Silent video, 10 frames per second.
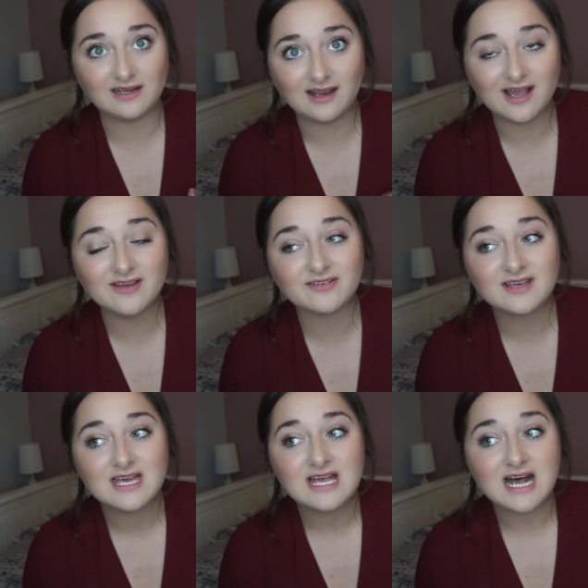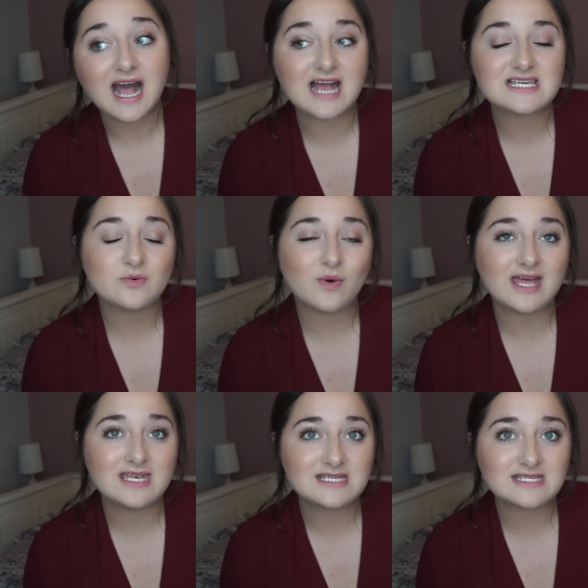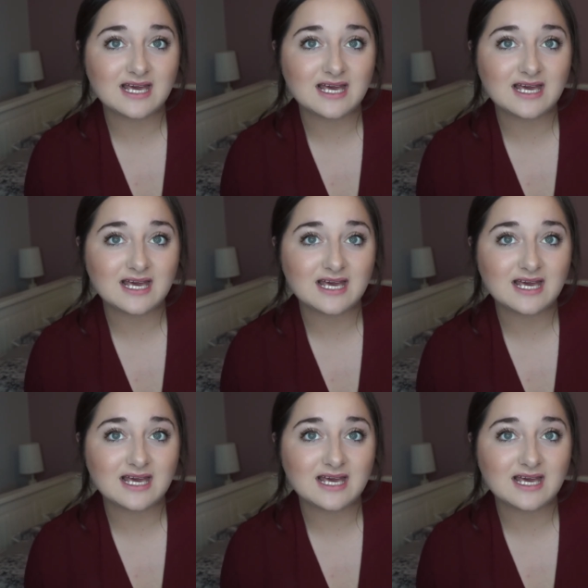life actually went,